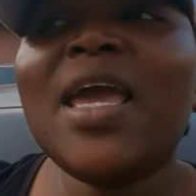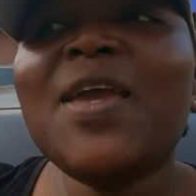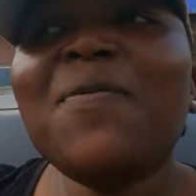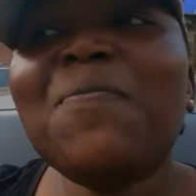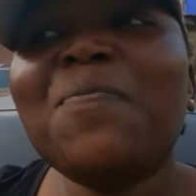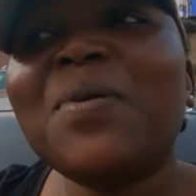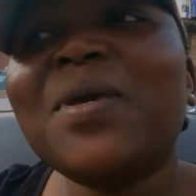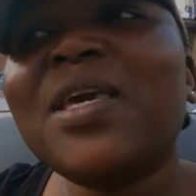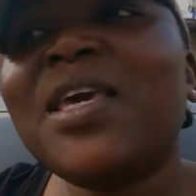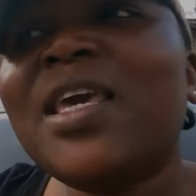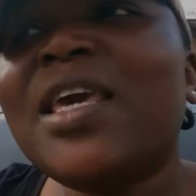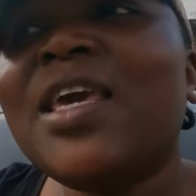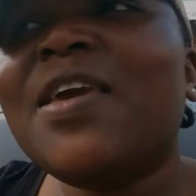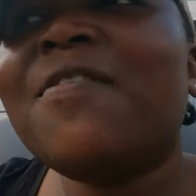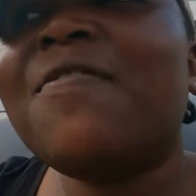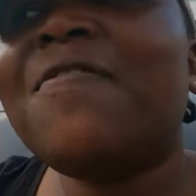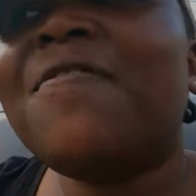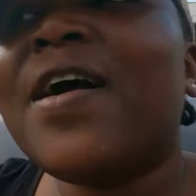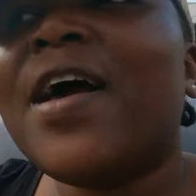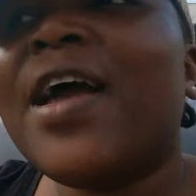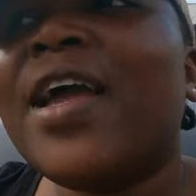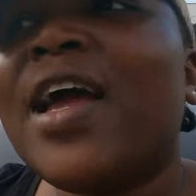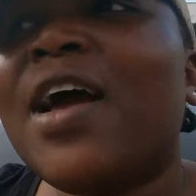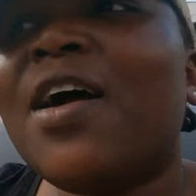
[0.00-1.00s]
Maybe
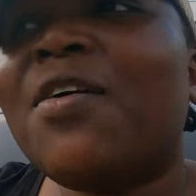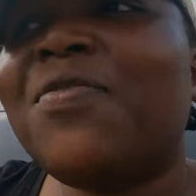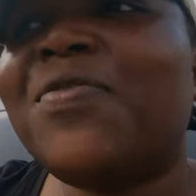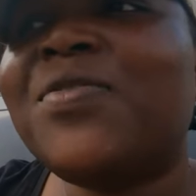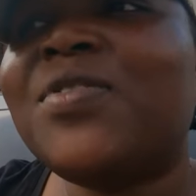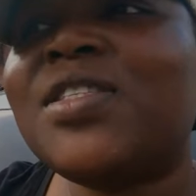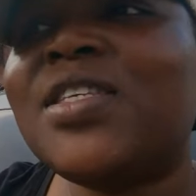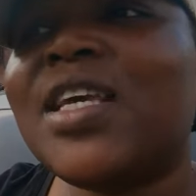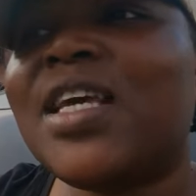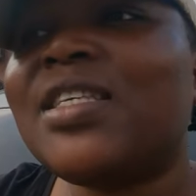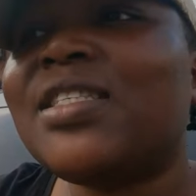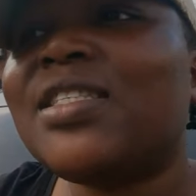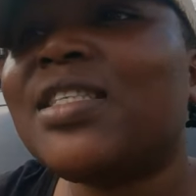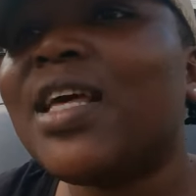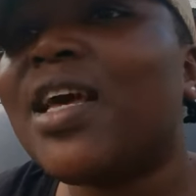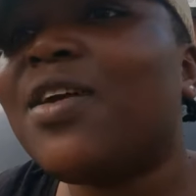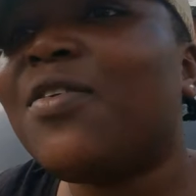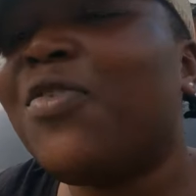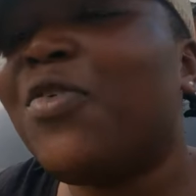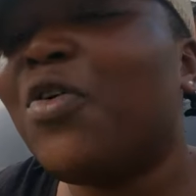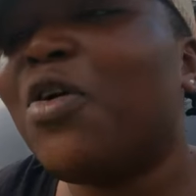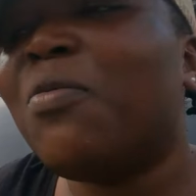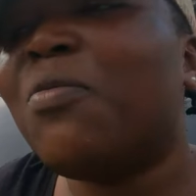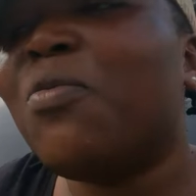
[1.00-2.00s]
if I have
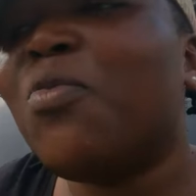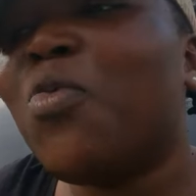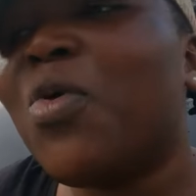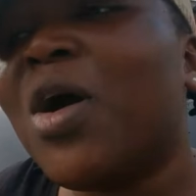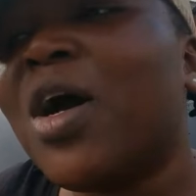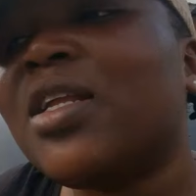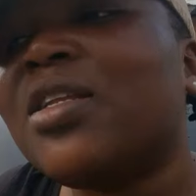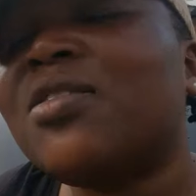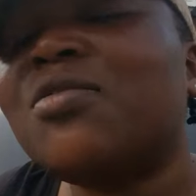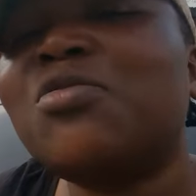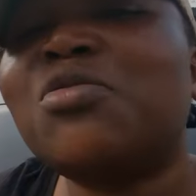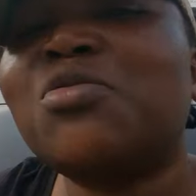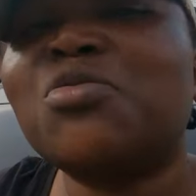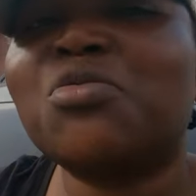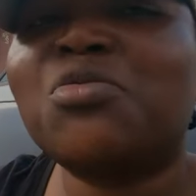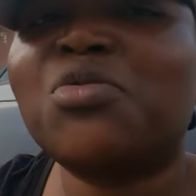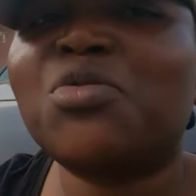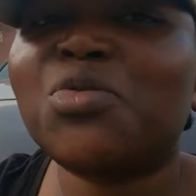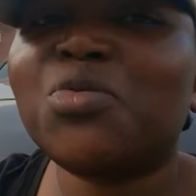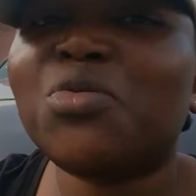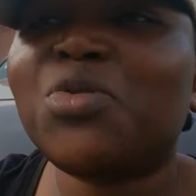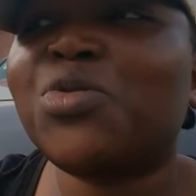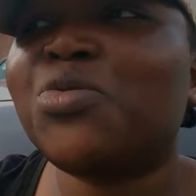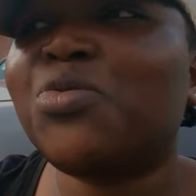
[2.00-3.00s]
tasted from one to
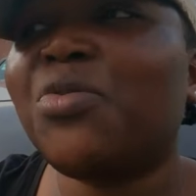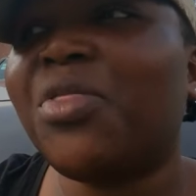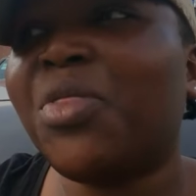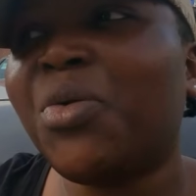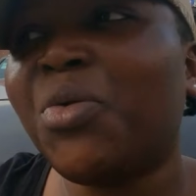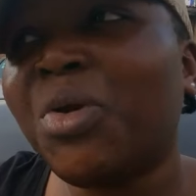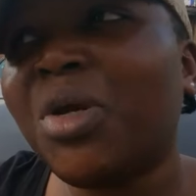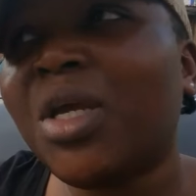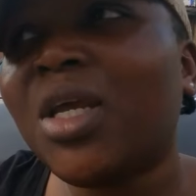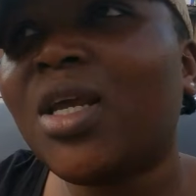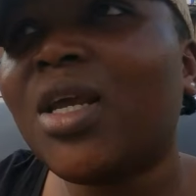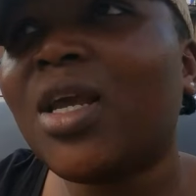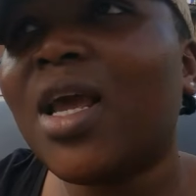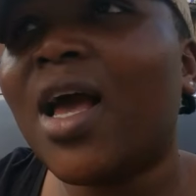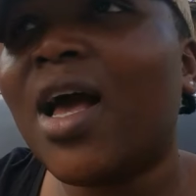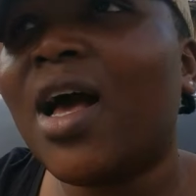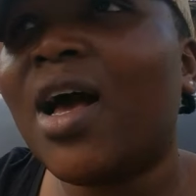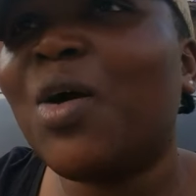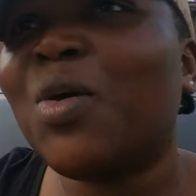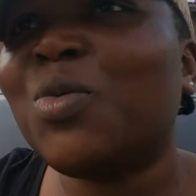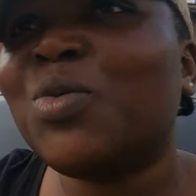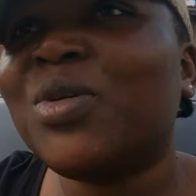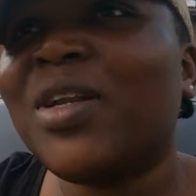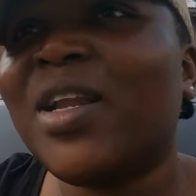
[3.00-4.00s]
two to three,
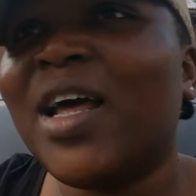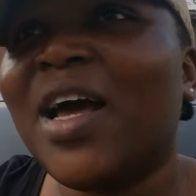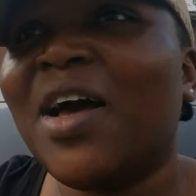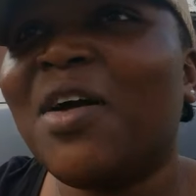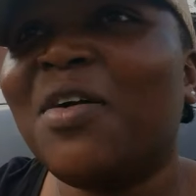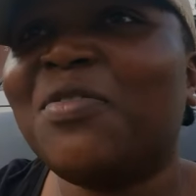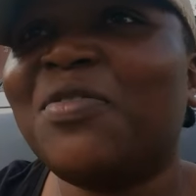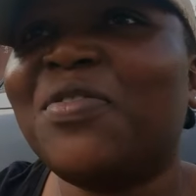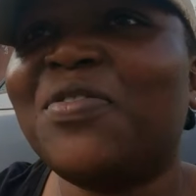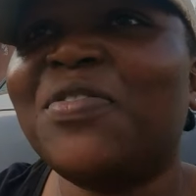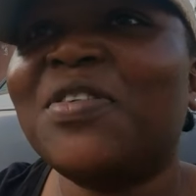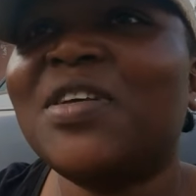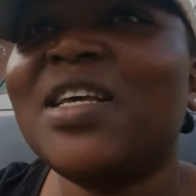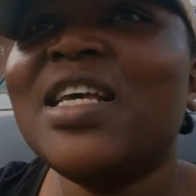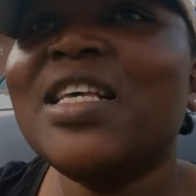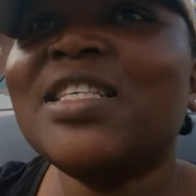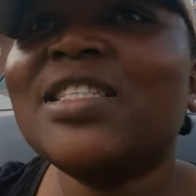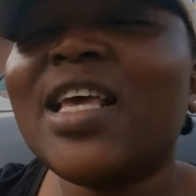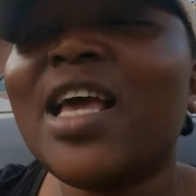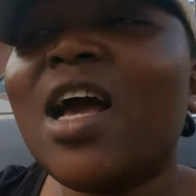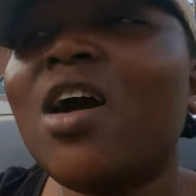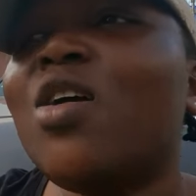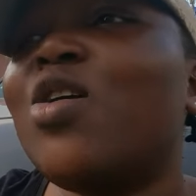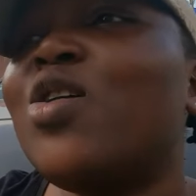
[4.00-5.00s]
I would have
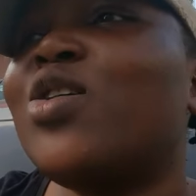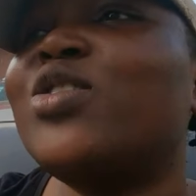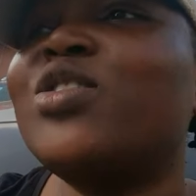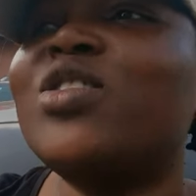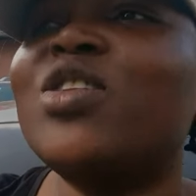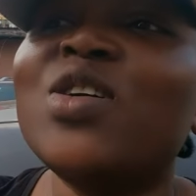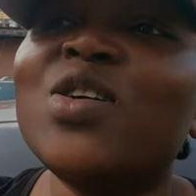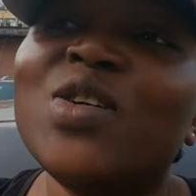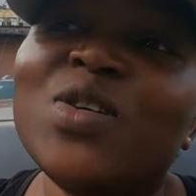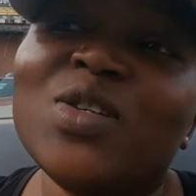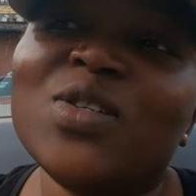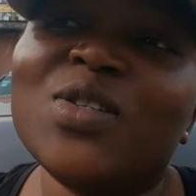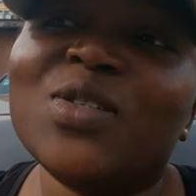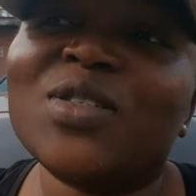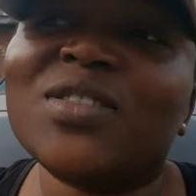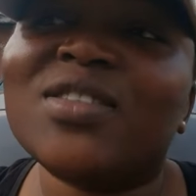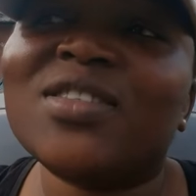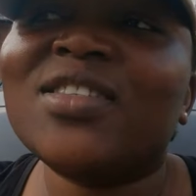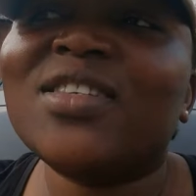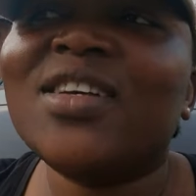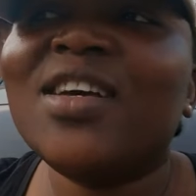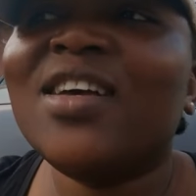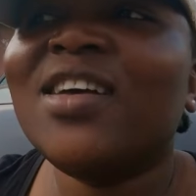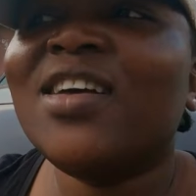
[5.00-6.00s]
said, oh no,
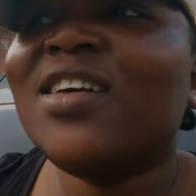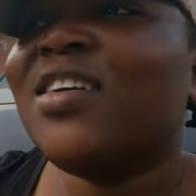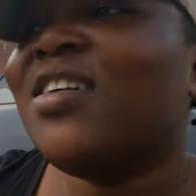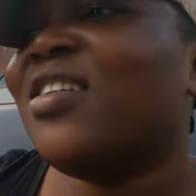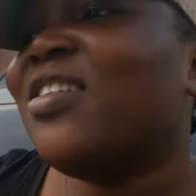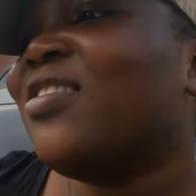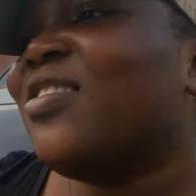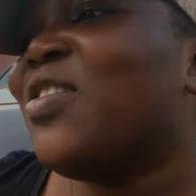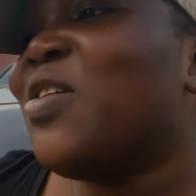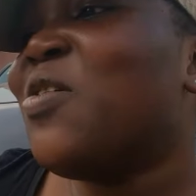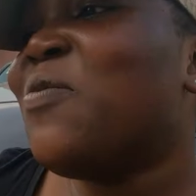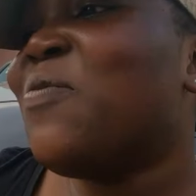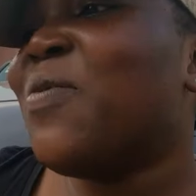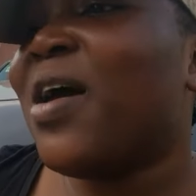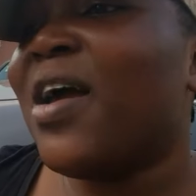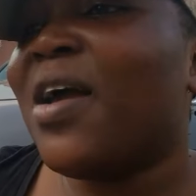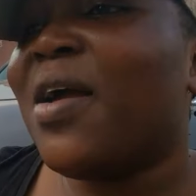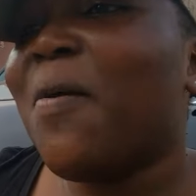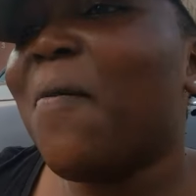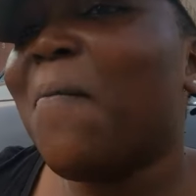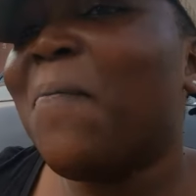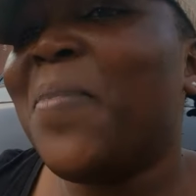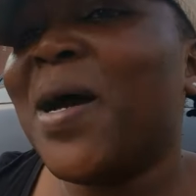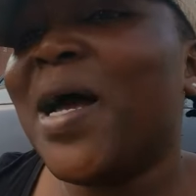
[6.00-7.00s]
yeah, I, don't
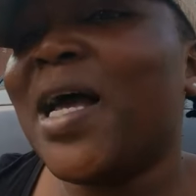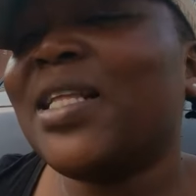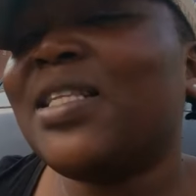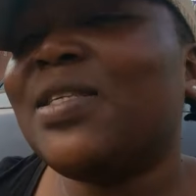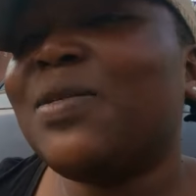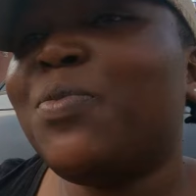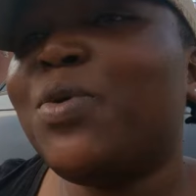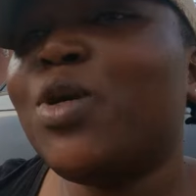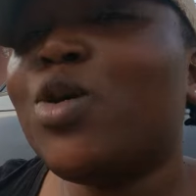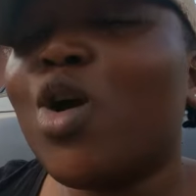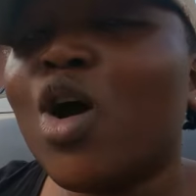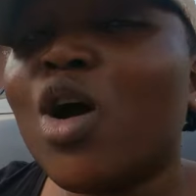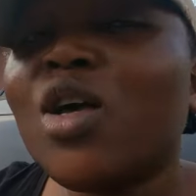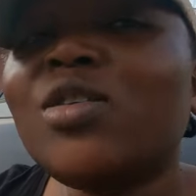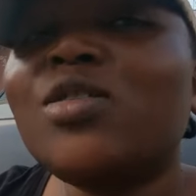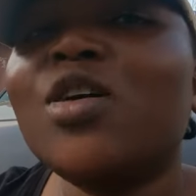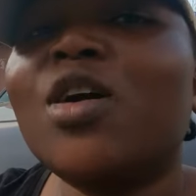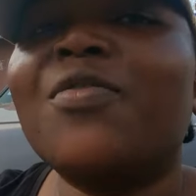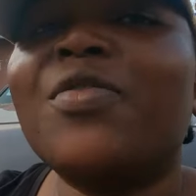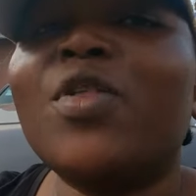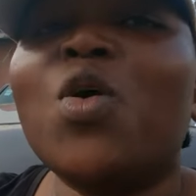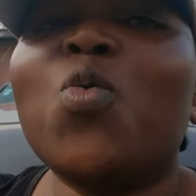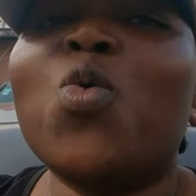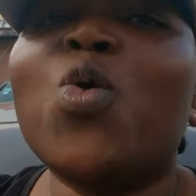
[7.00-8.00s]
worry. Yeah. But because
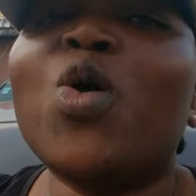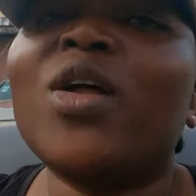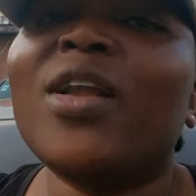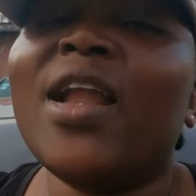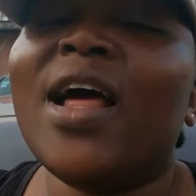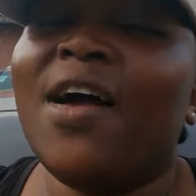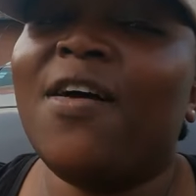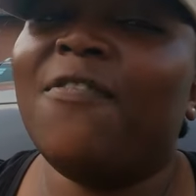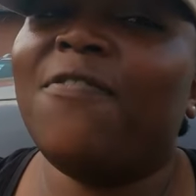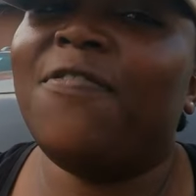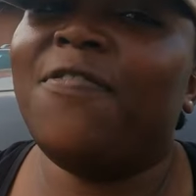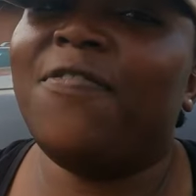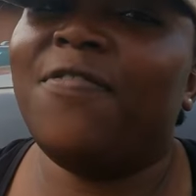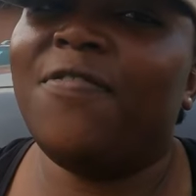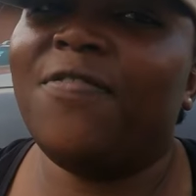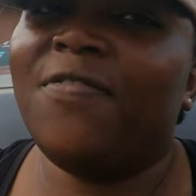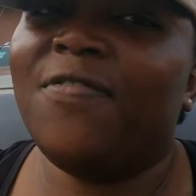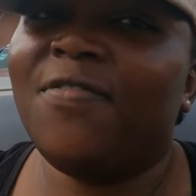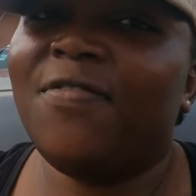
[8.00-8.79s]
of the one I've,